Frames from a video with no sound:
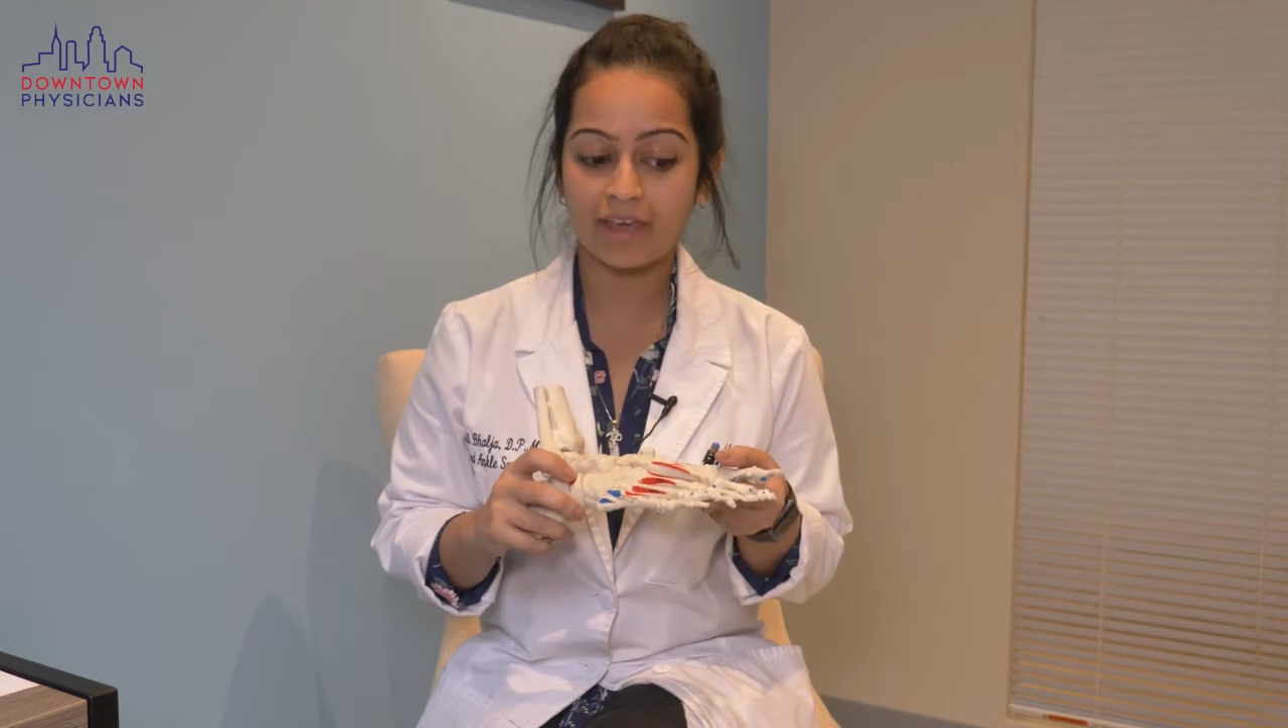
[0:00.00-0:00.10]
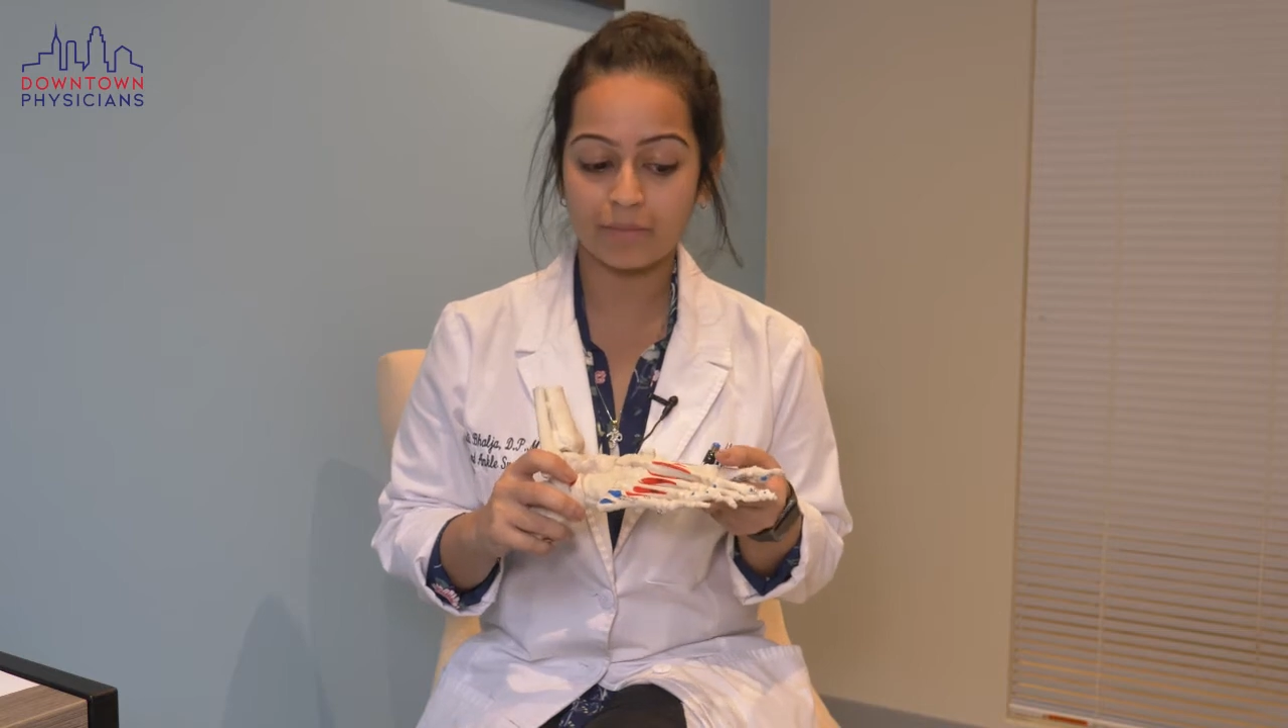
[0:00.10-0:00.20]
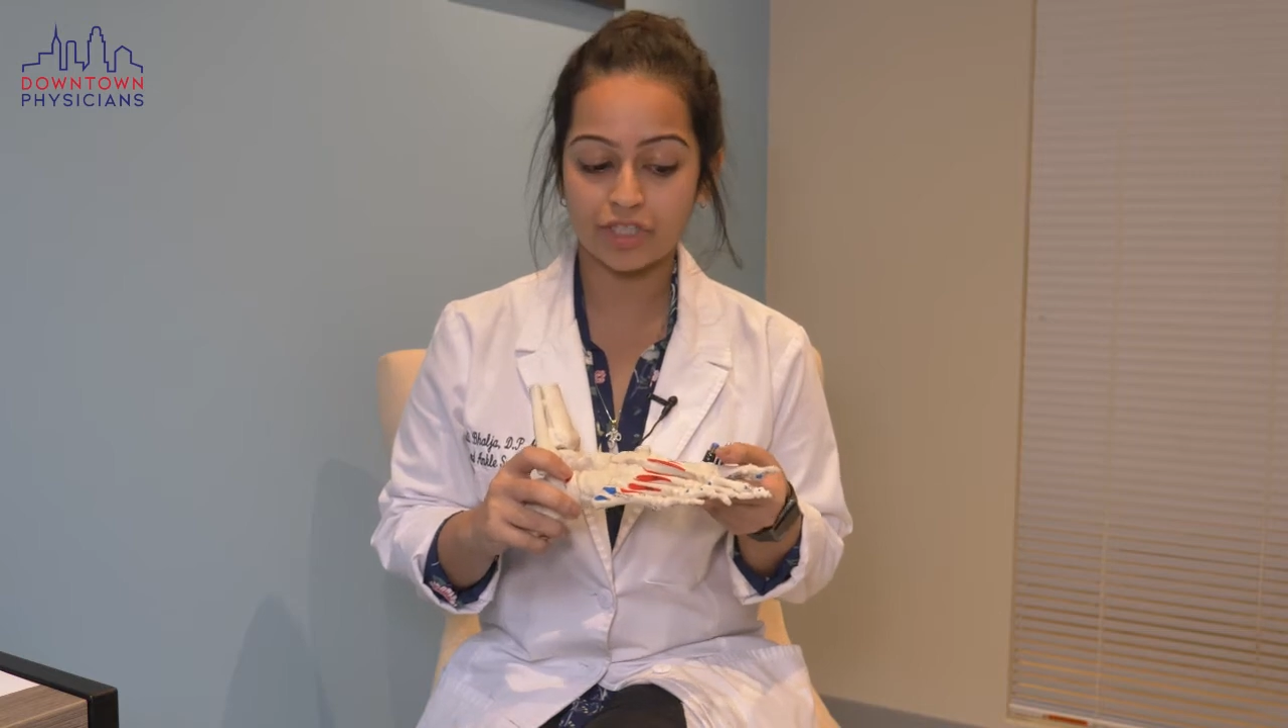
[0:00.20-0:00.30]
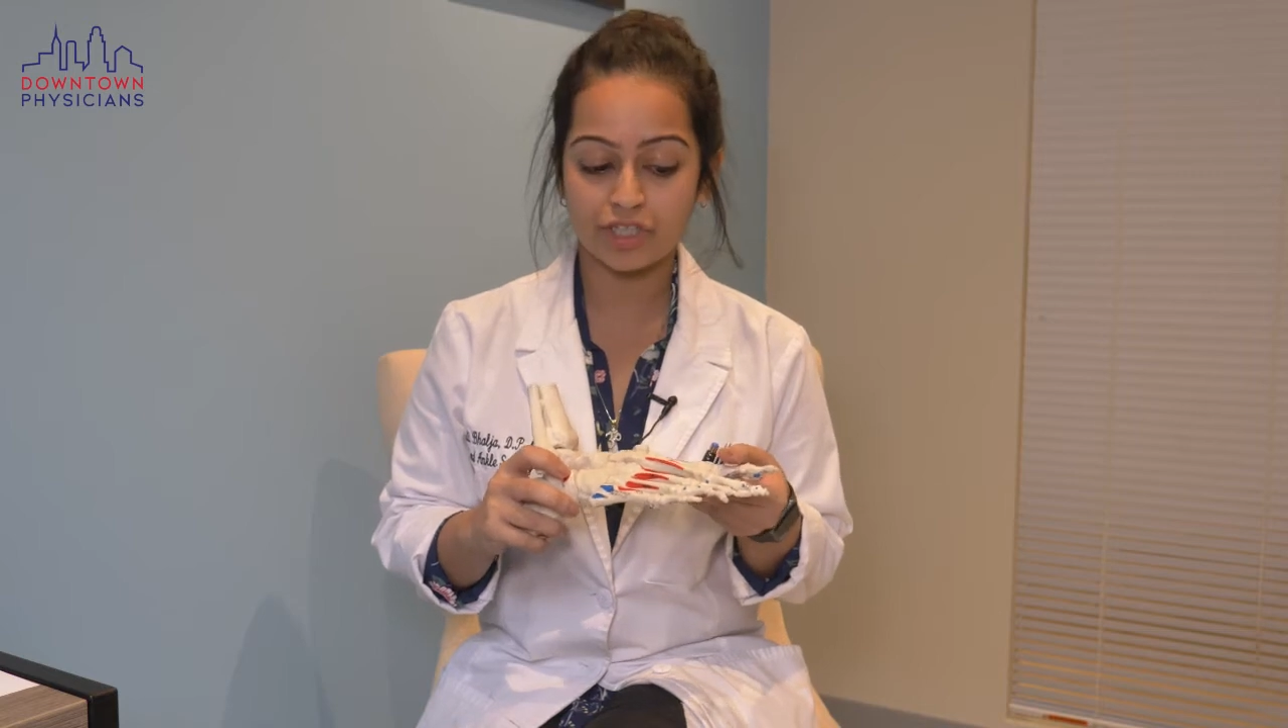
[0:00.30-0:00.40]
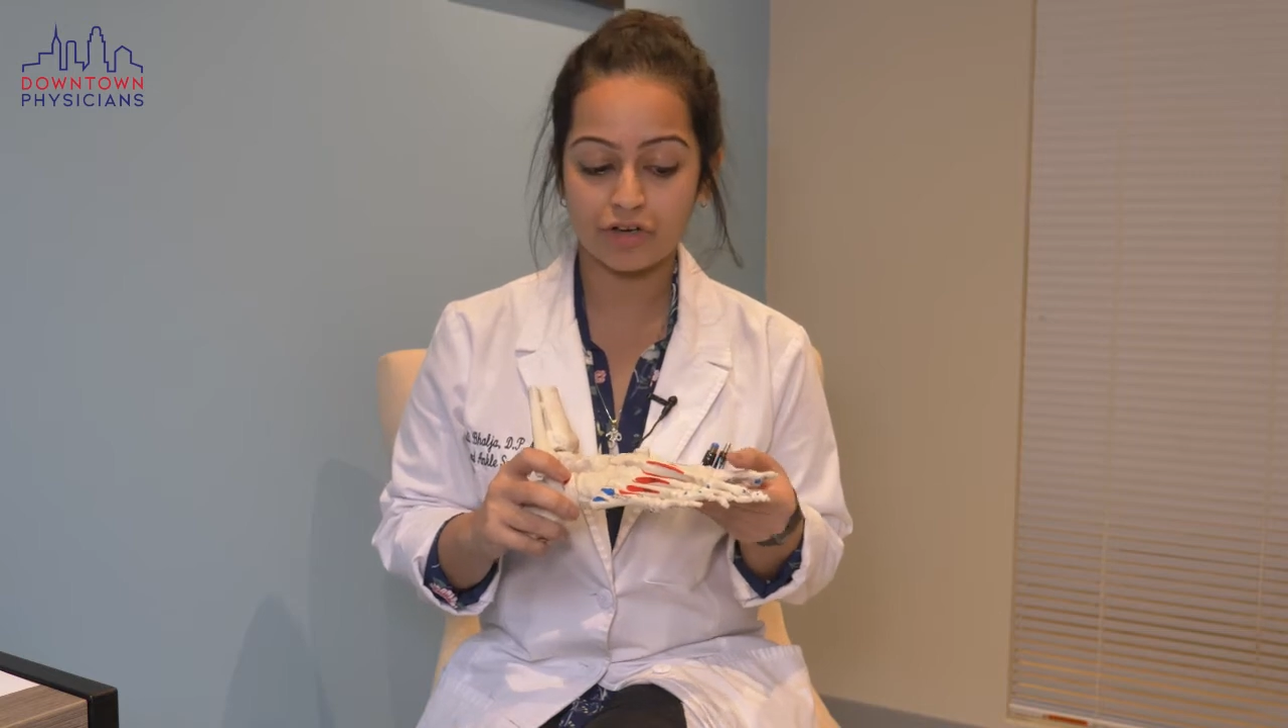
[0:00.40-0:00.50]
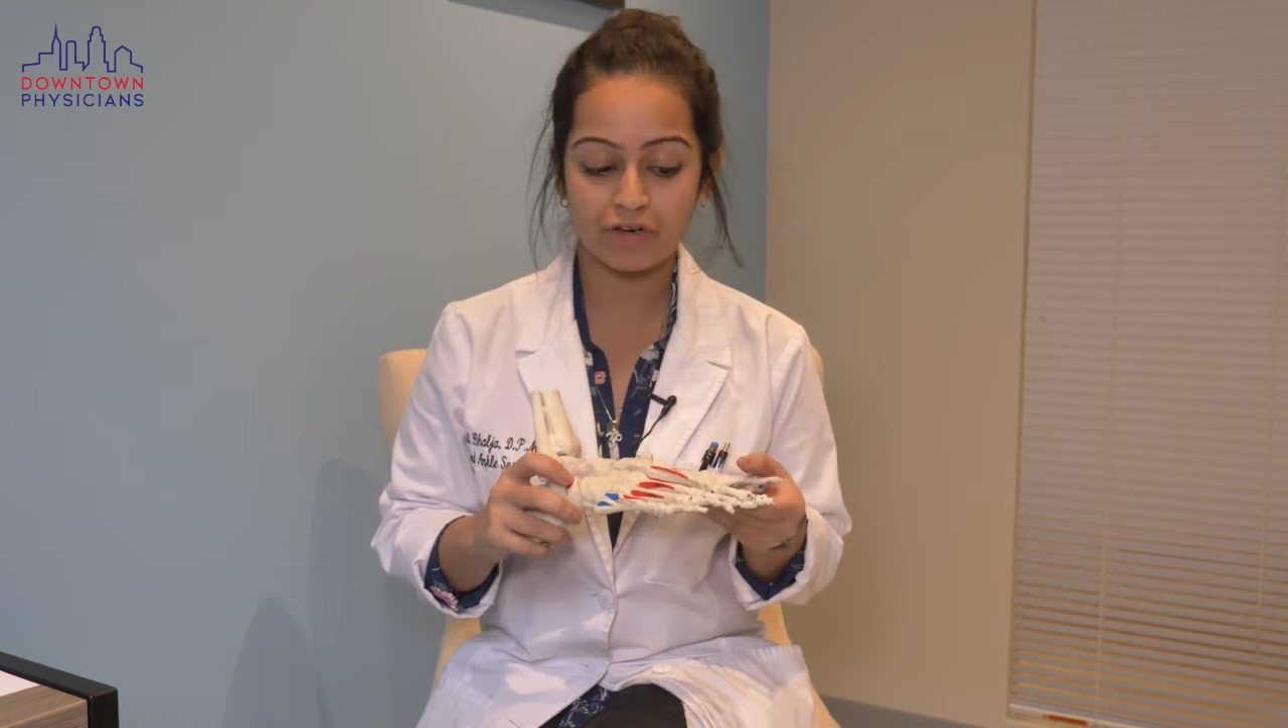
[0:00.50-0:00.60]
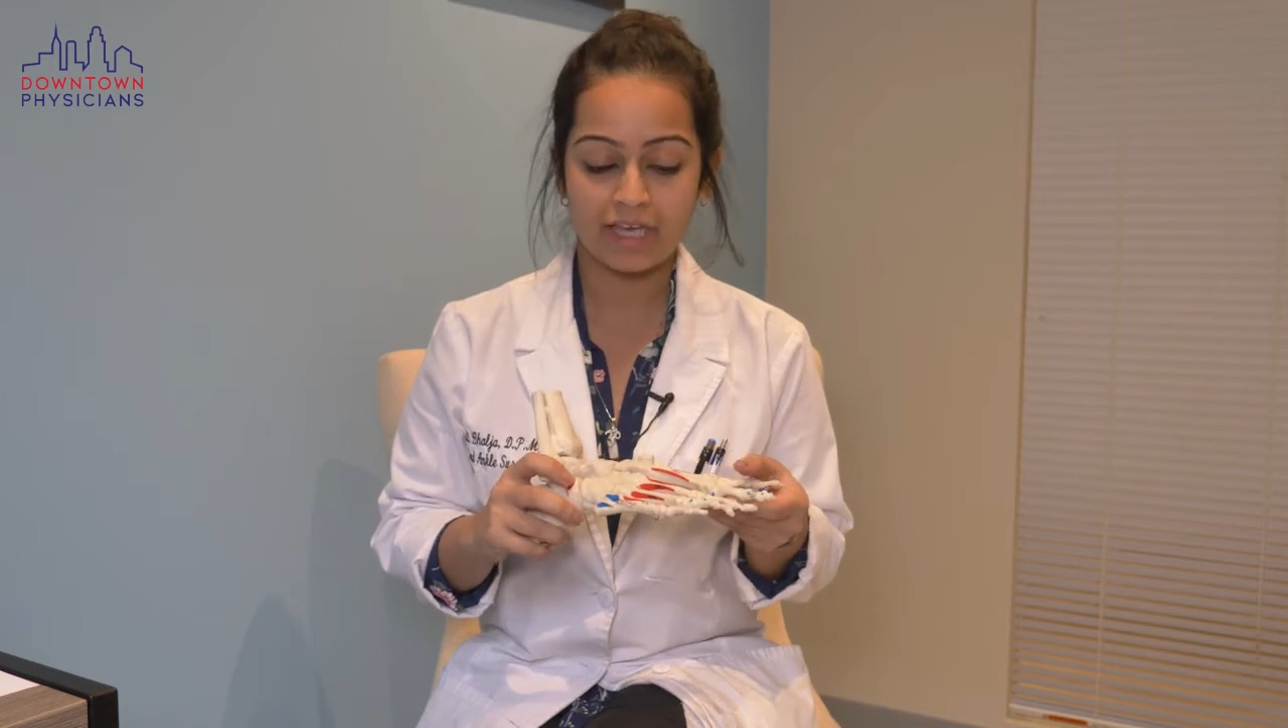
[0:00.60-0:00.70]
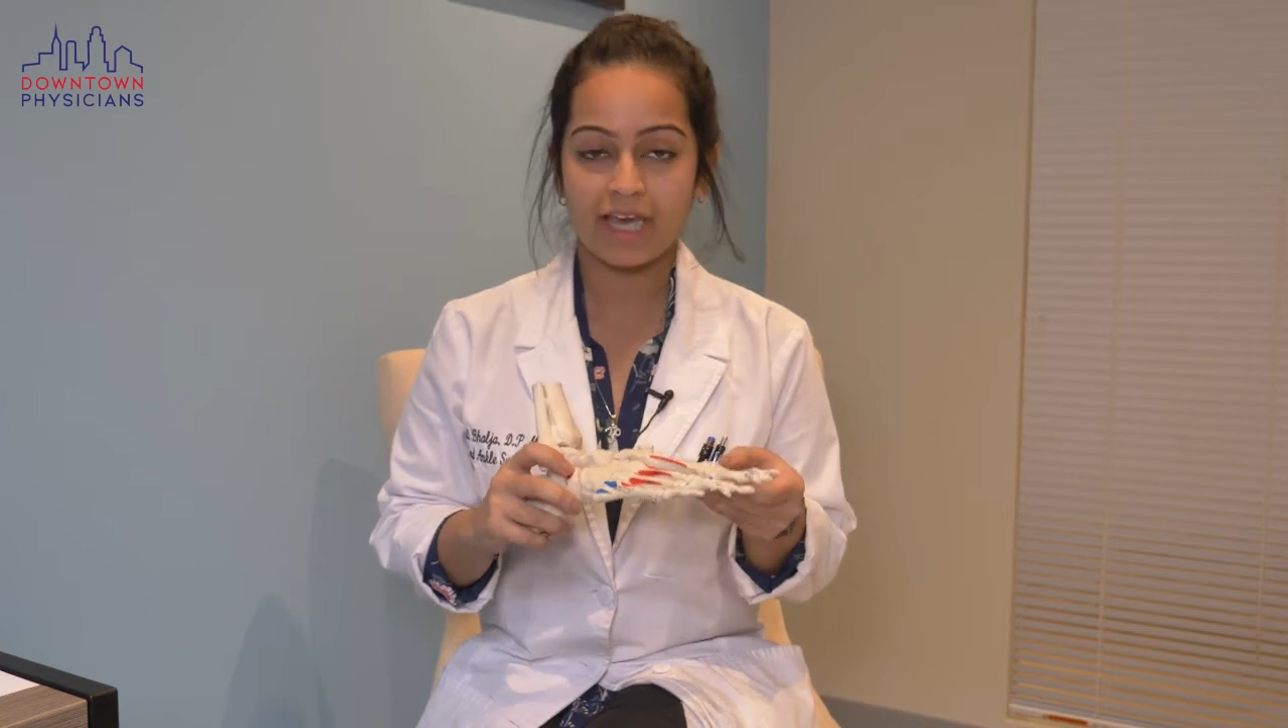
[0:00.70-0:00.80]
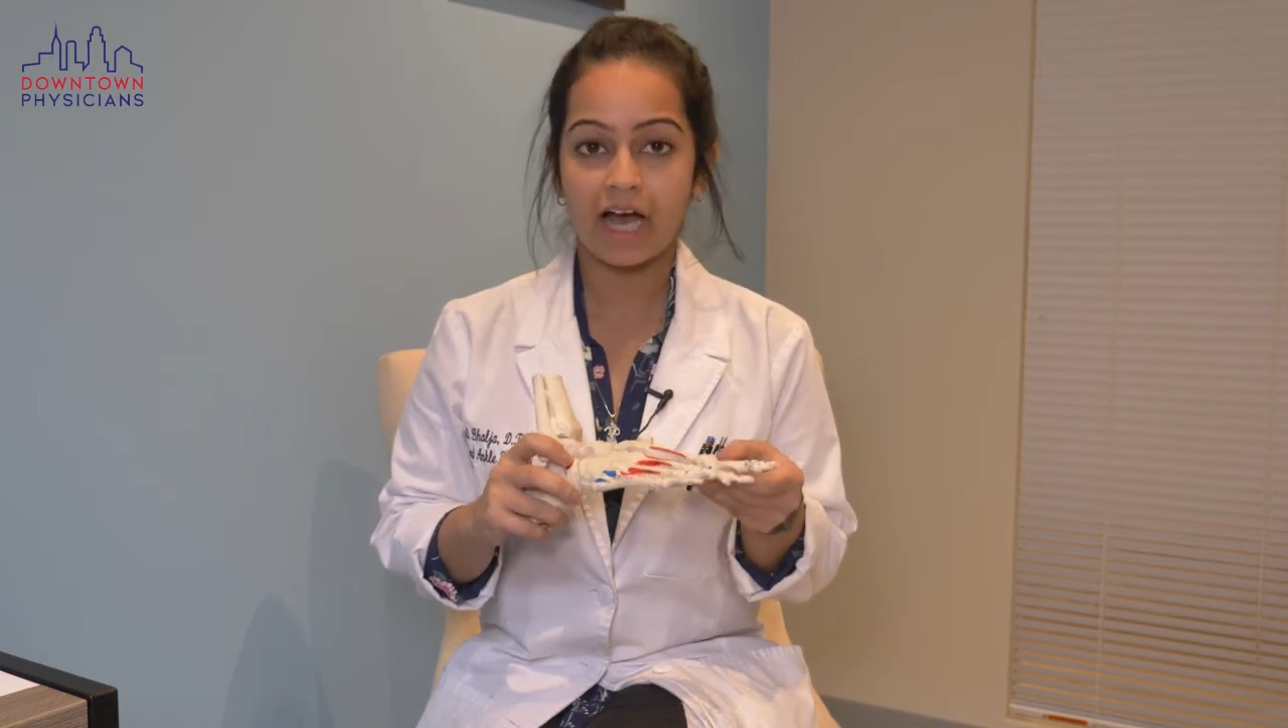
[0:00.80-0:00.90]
hammertoe